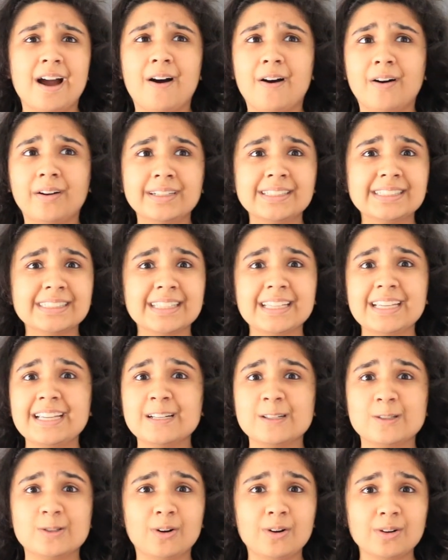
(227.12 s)

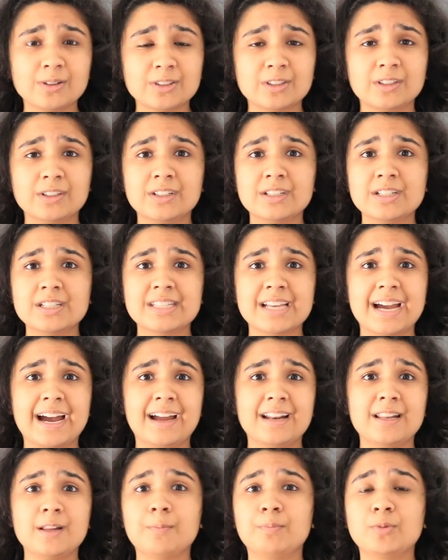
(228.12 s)
Honestly, doctors,
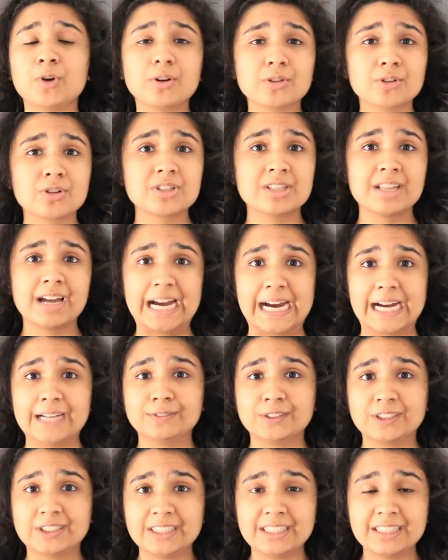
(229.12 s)
and the doctors that
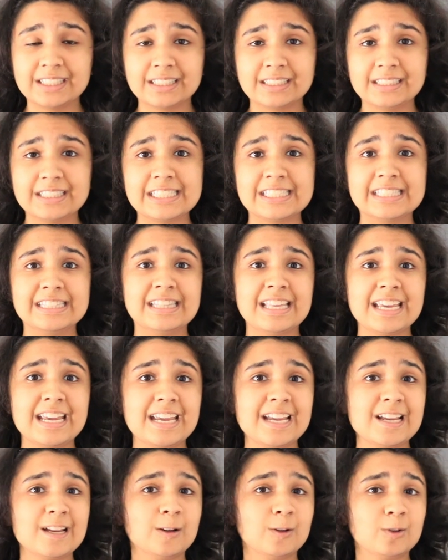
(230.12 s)
I've seen at least,
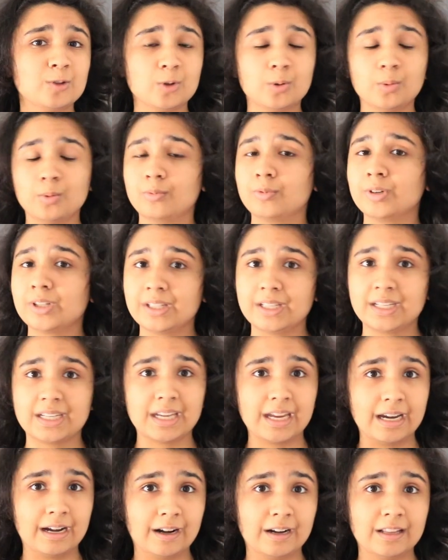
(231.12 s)
they don't really
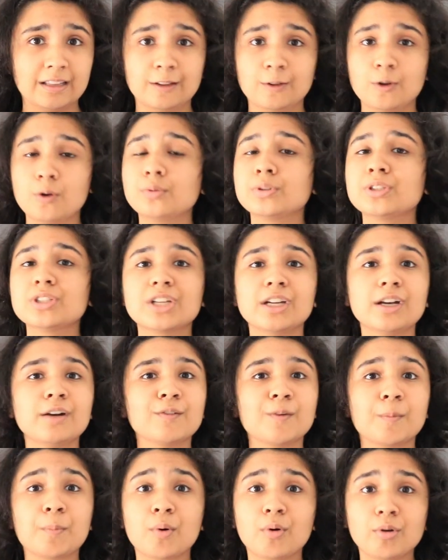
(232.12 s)
care. No one's
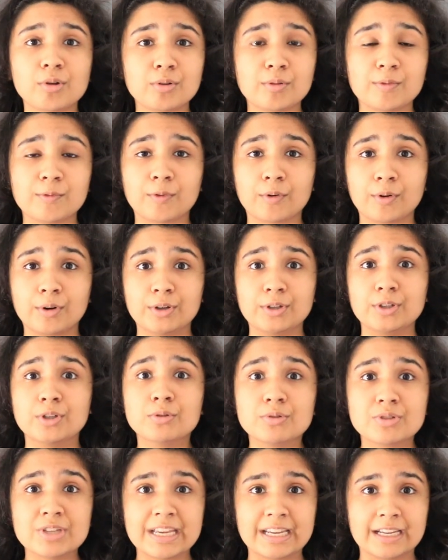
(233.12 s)
gonna report you for
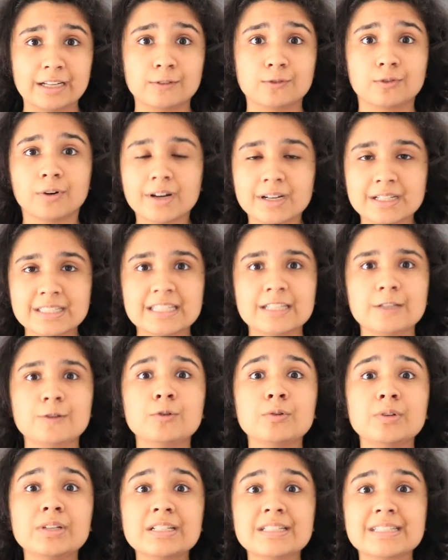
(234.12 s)
using drugs.
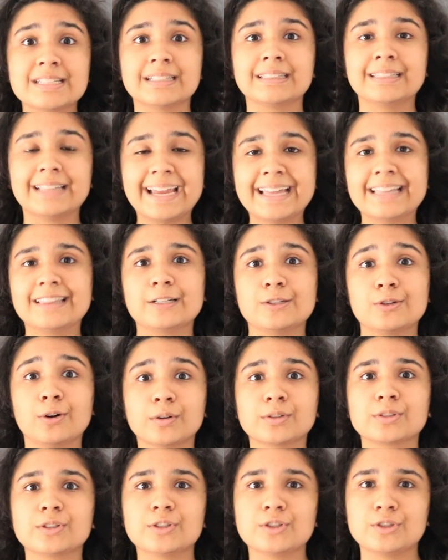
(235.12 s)
You need to let the
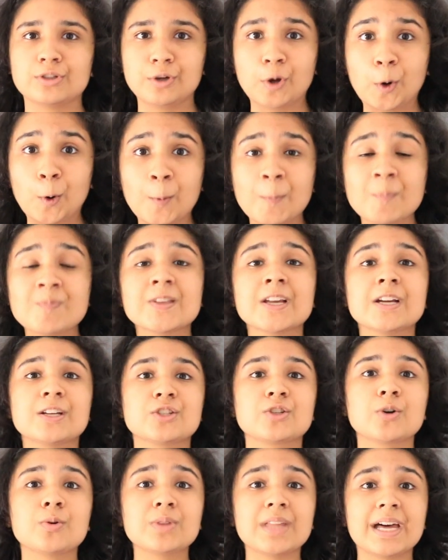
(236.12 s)
doctors know
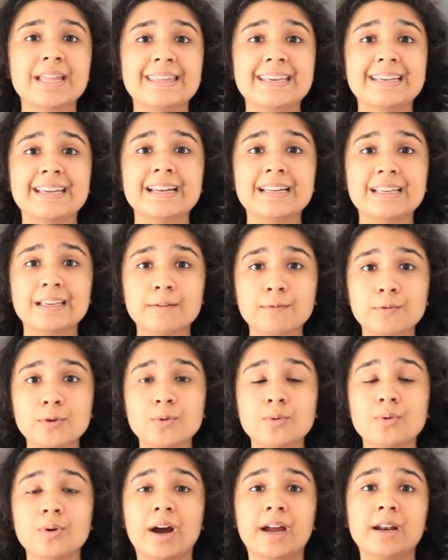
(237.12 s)
so that they can give
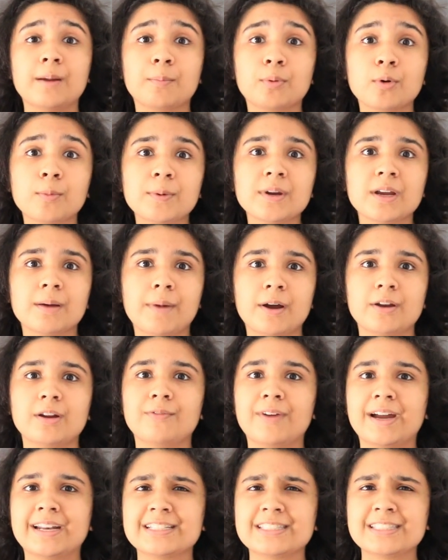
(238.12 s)
you an appropriate amount
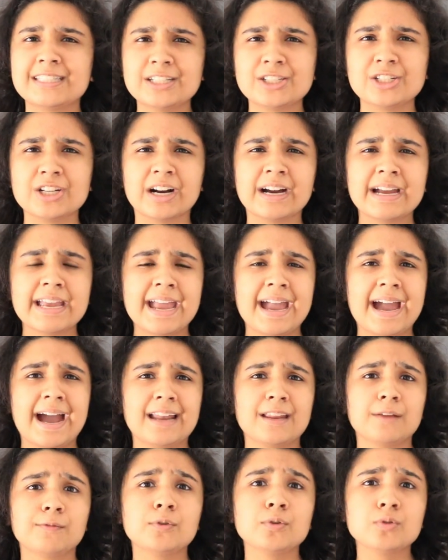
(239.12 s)
of anesthesia.
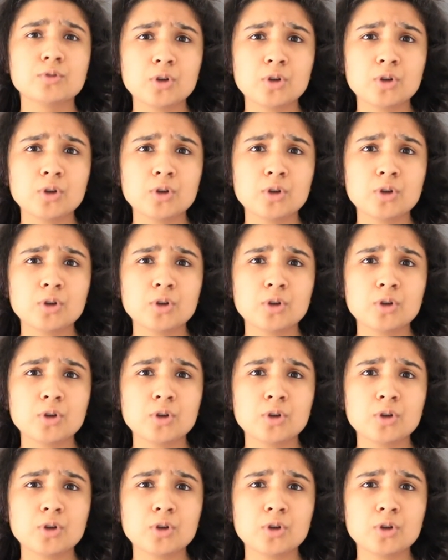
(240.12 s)
And if you